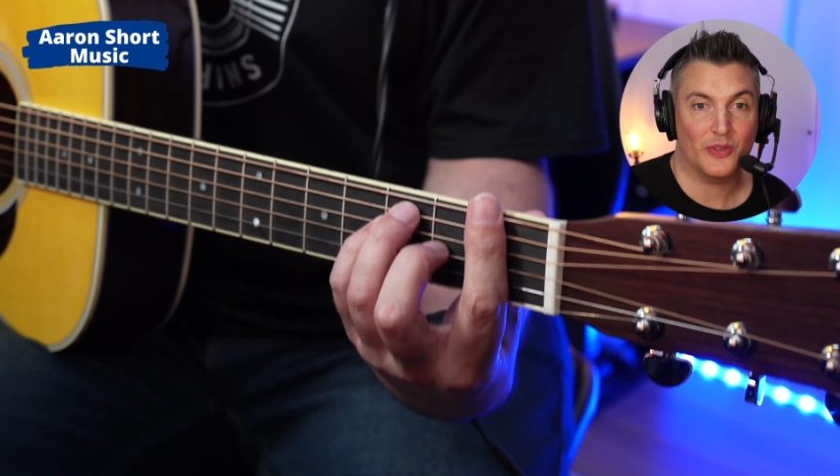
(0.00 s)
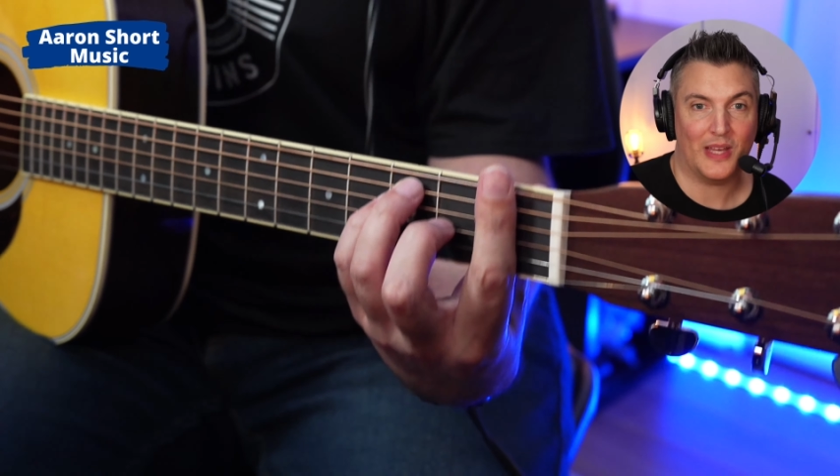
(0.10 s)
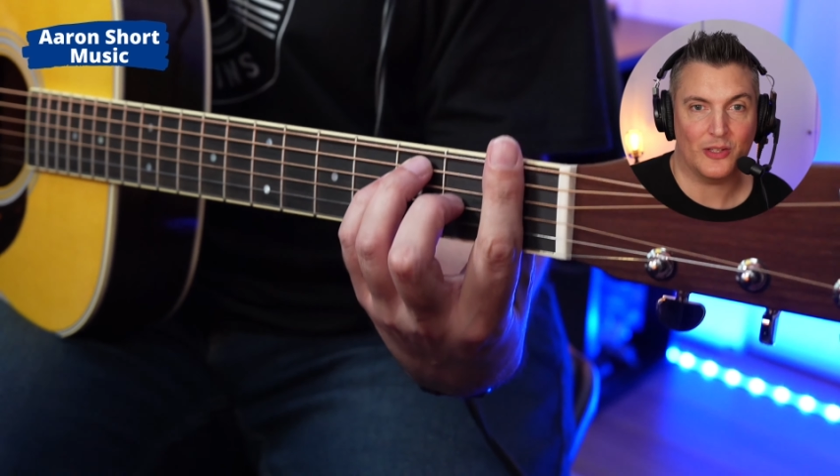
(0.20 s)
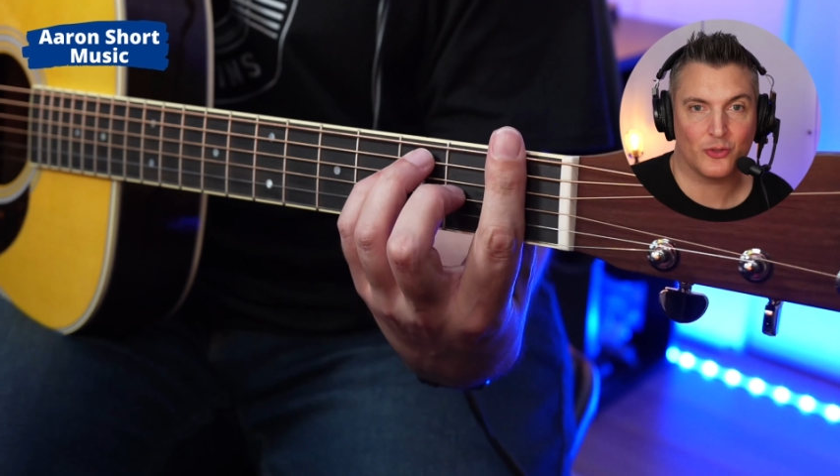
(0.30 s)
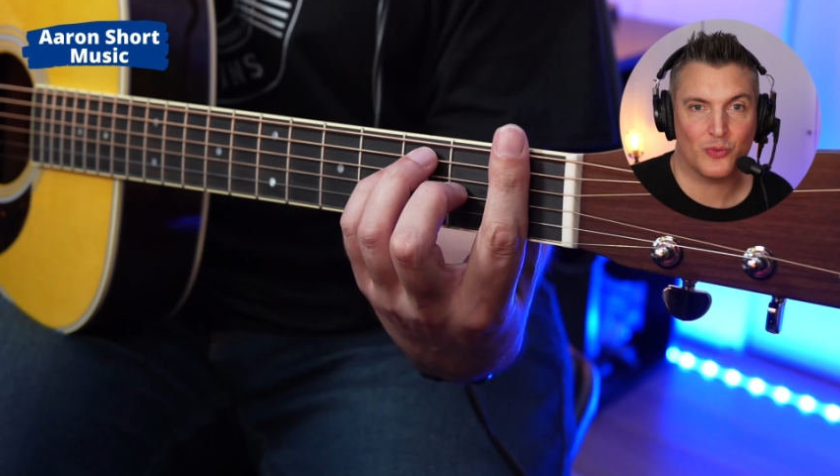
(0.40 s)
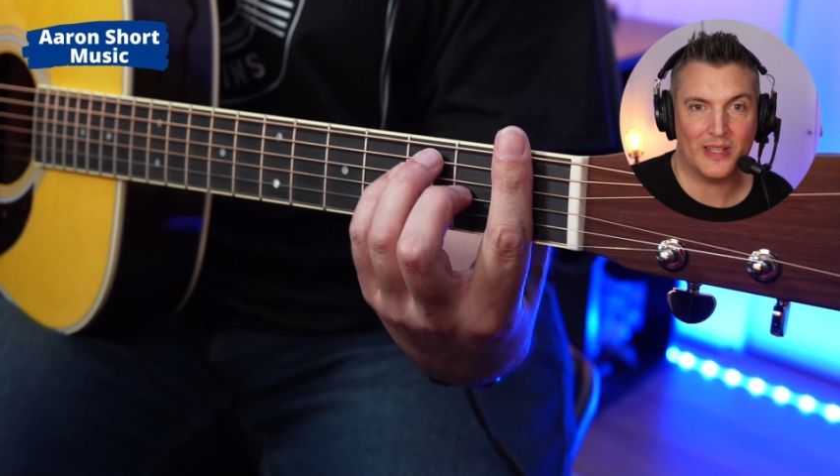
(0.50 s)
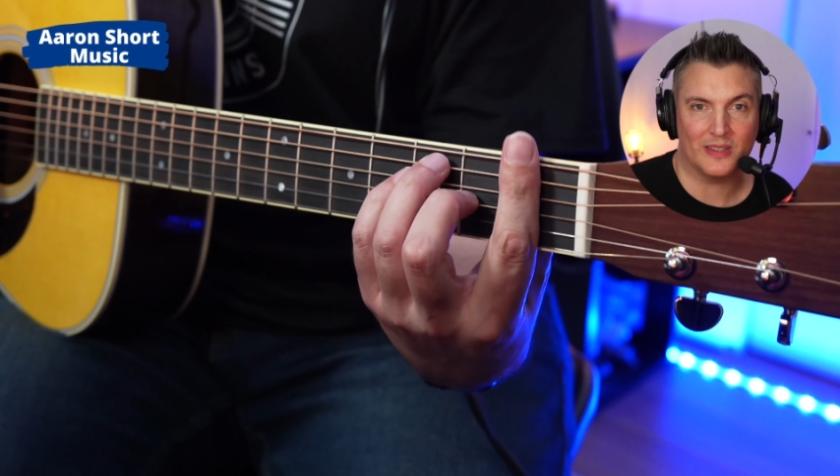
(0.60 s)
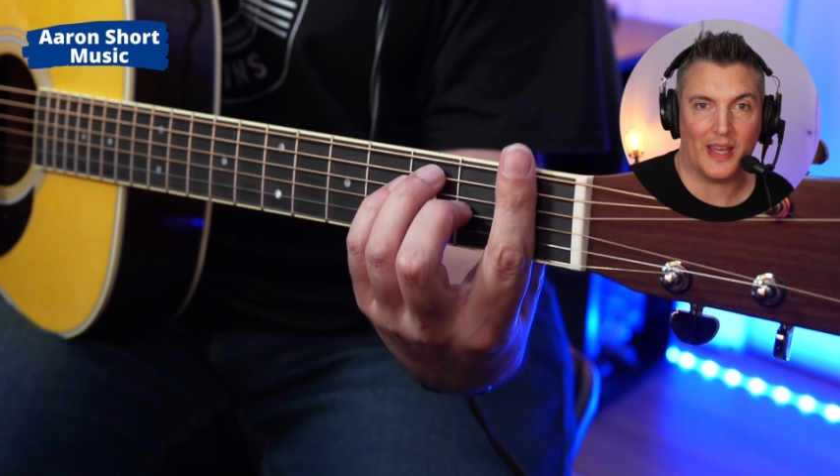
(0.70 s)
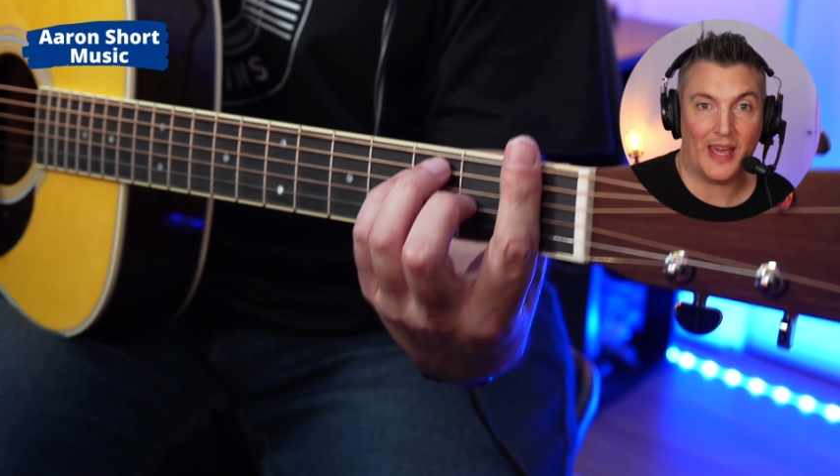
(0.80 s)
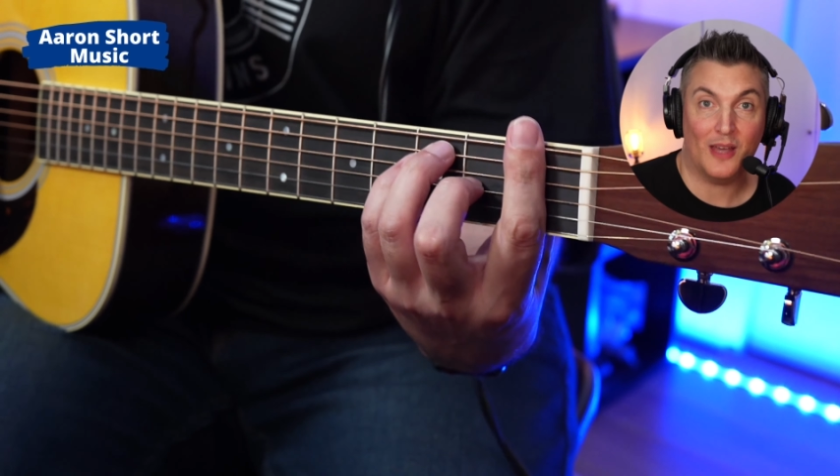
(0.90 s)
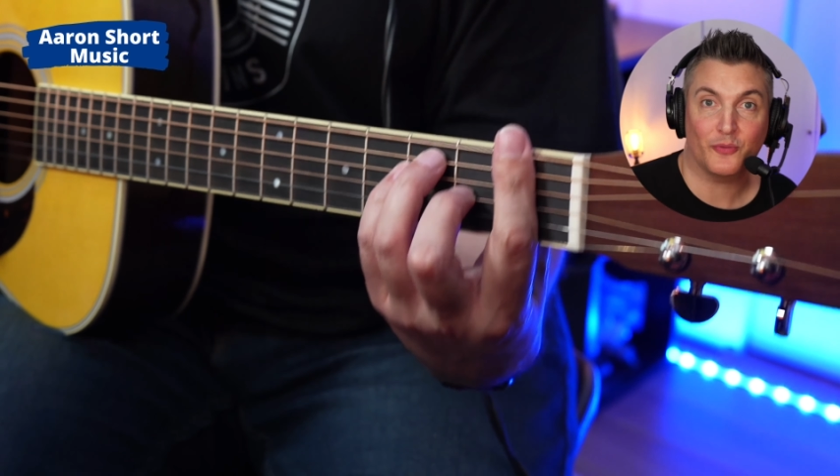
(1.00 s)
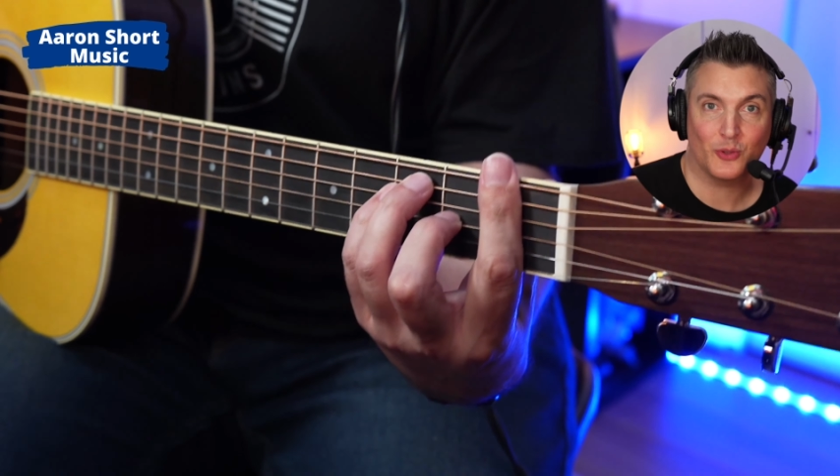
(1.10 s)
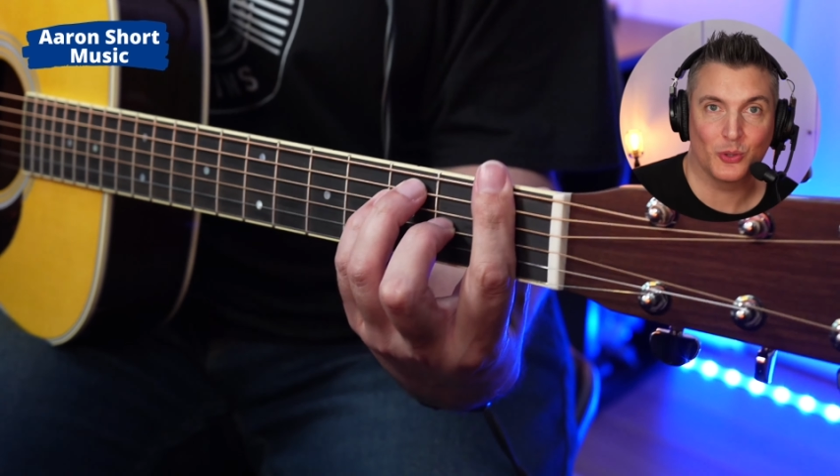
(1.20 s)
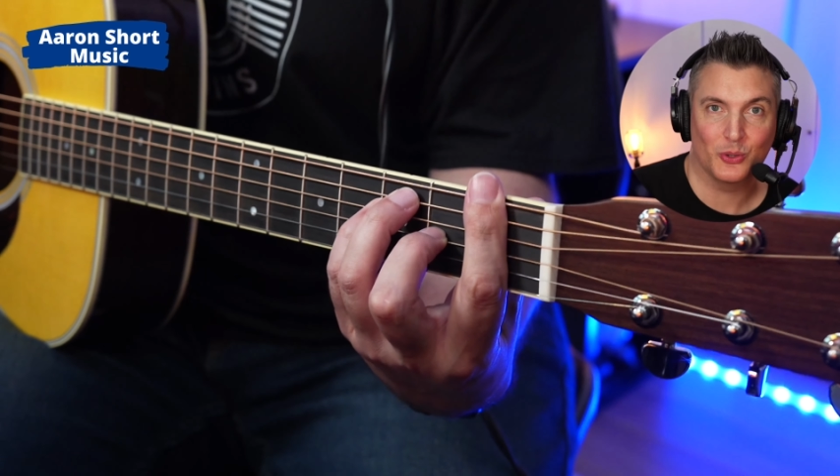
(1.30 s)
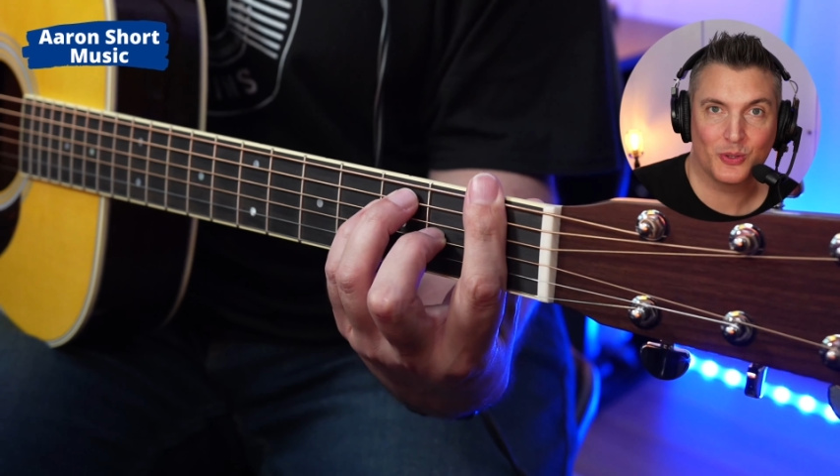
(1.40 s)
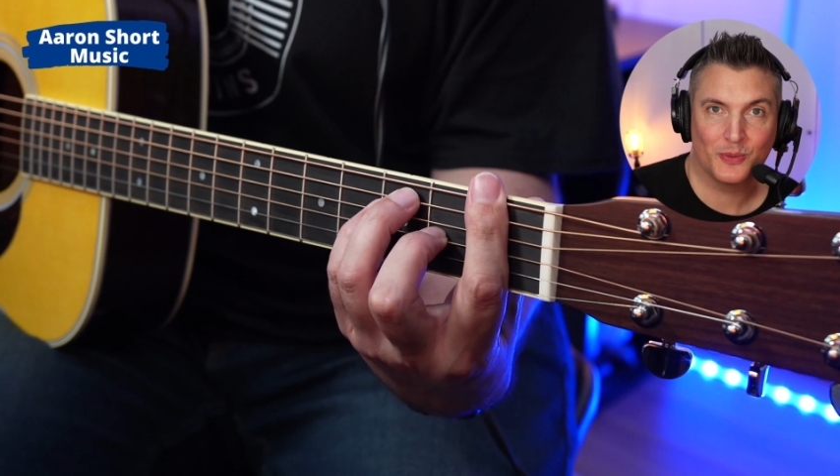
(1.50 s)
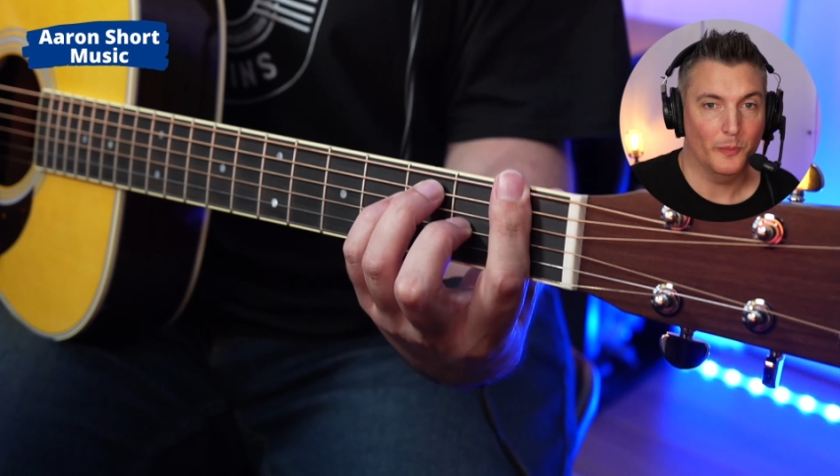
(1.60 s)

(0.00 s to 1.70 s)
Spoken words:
for that dreaded F chord,